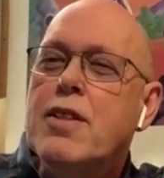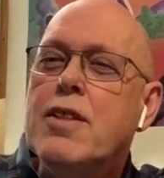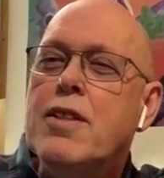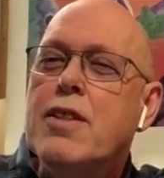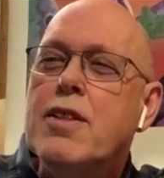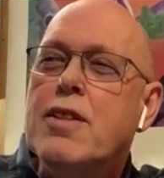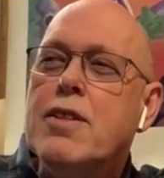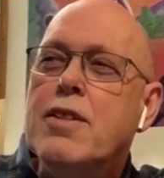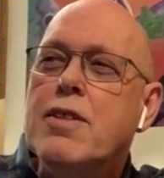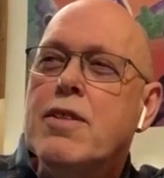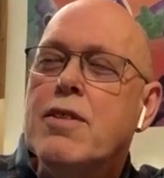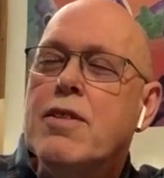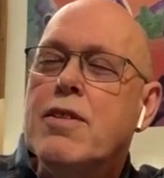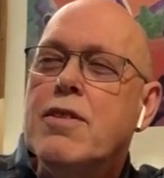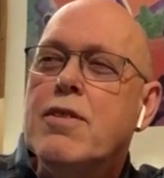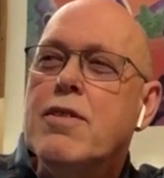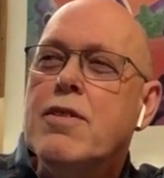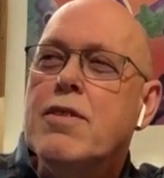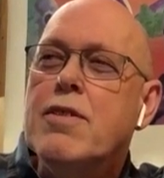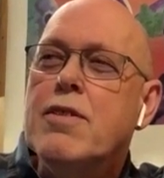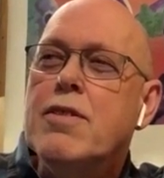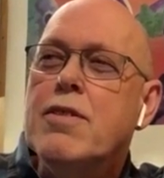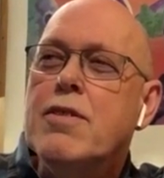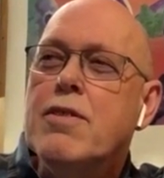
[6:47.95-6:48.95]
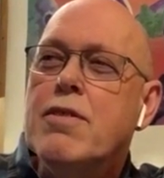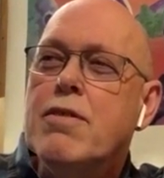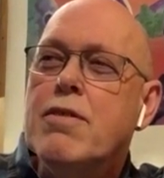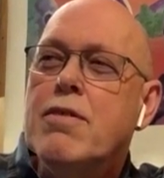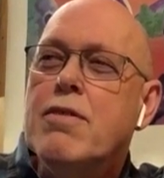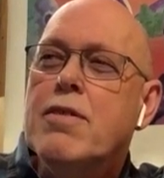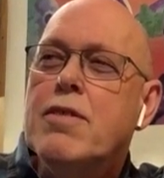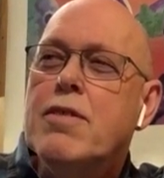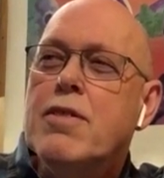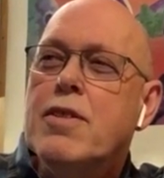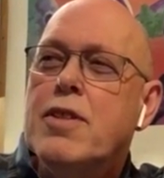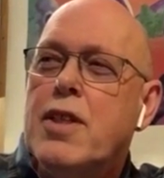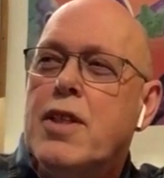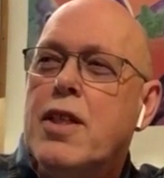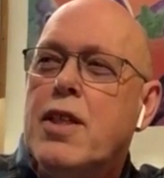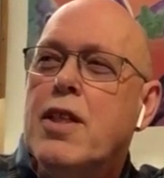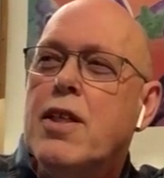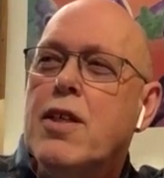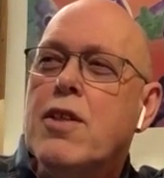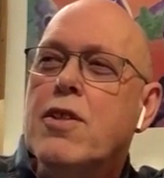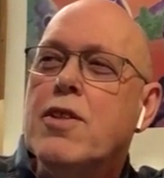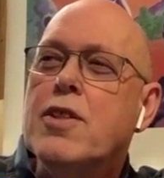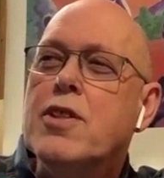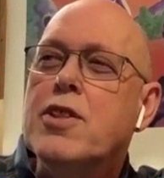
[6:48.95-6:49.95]
Uh, Then
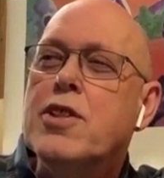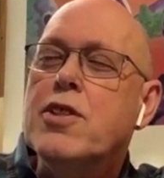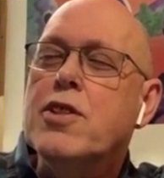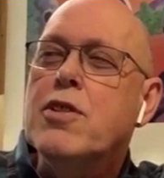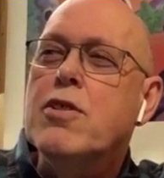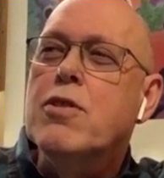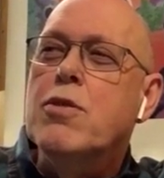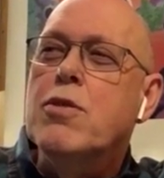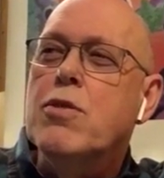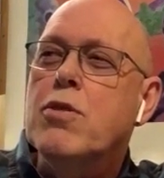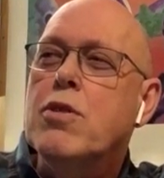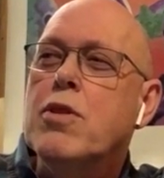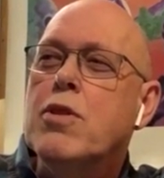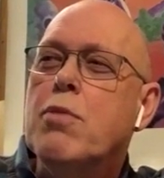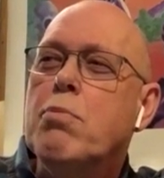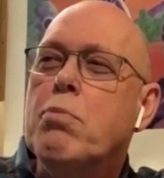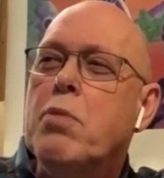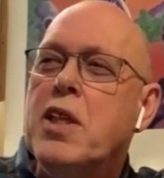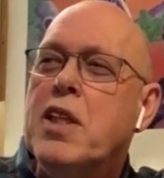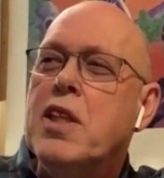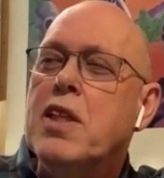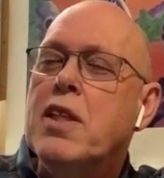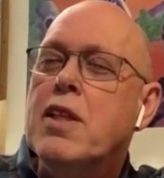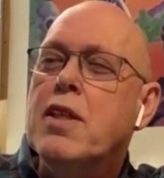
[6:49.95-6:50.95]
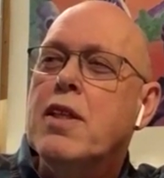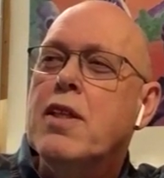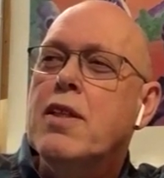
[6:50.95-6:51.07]
I understood a bit.